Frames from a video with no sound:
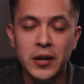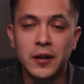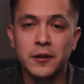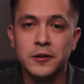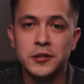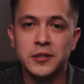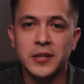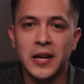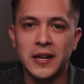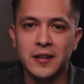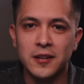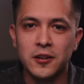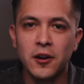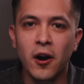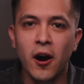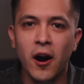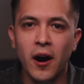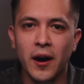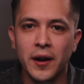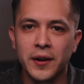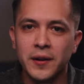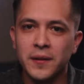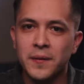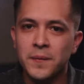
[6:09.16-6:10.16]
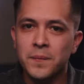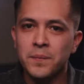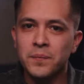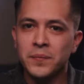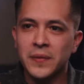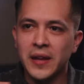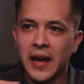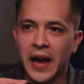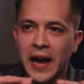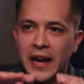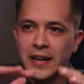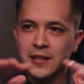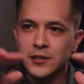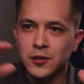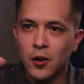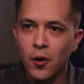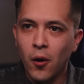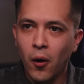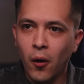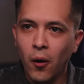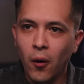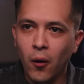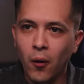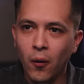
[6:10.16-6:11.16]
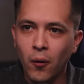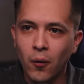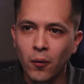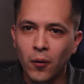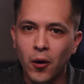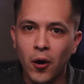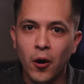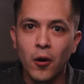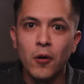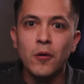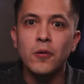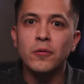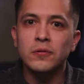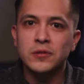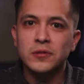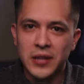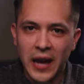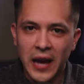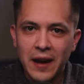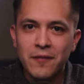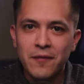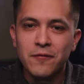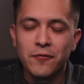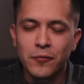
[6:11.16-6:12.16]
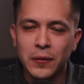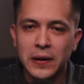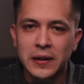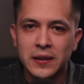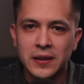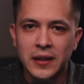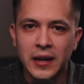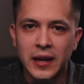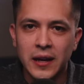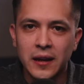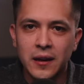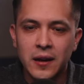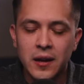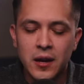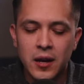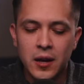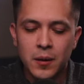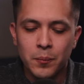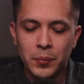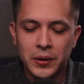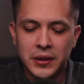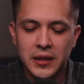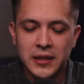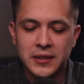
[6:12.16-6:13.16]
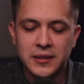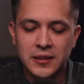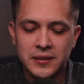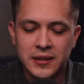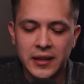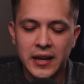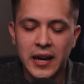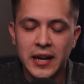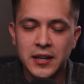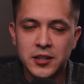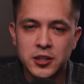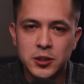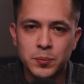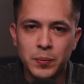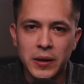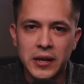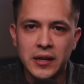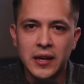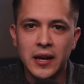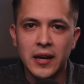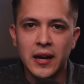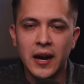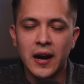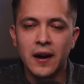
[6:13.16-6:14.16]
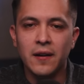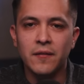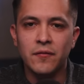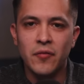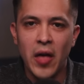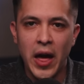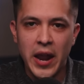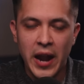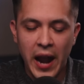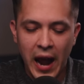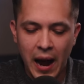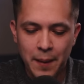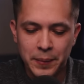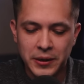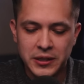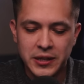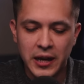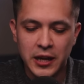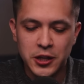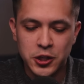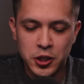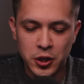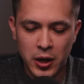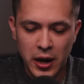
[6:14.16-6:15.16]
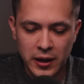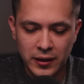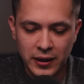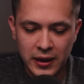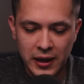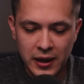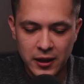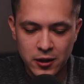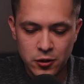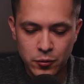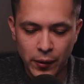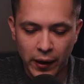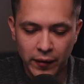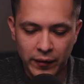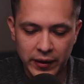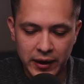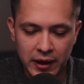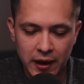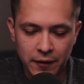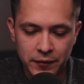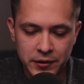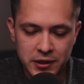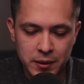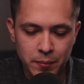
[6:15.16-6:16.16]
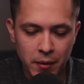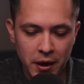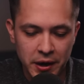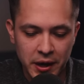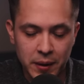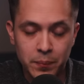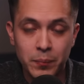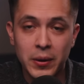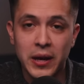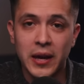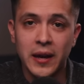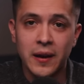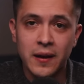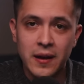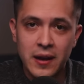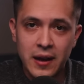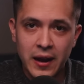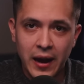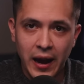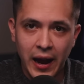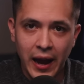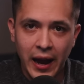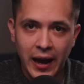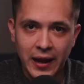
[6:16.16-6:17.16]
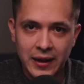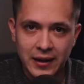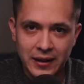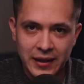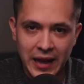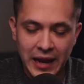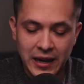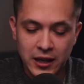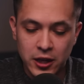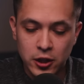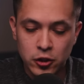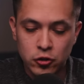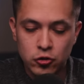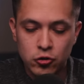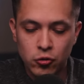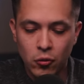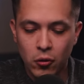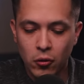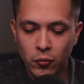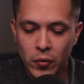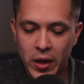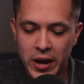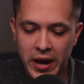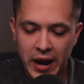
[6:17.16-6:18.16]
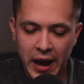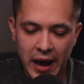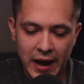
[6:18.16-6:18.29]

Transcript: we understand God as a whole owns everything, but this is again speaking of that habitation and the indwelling of a demonic being and that control that